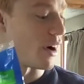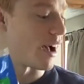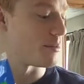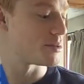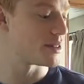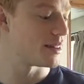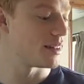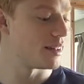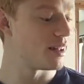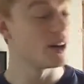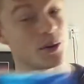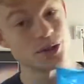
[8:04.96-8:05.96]
wraps,
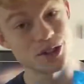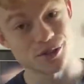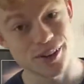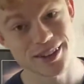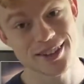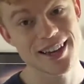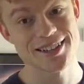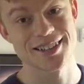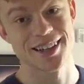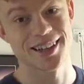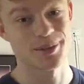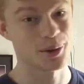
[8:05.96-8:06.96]
which is
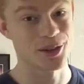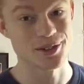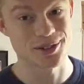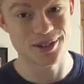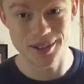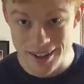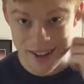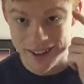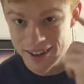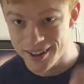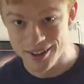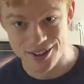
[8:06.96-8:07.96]
fantastic because
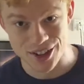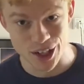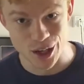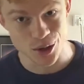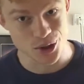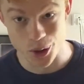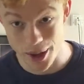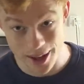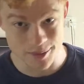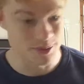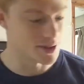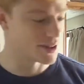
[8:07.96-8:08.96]
psychological
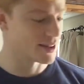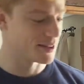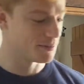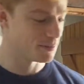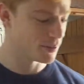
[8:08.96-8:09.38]
games.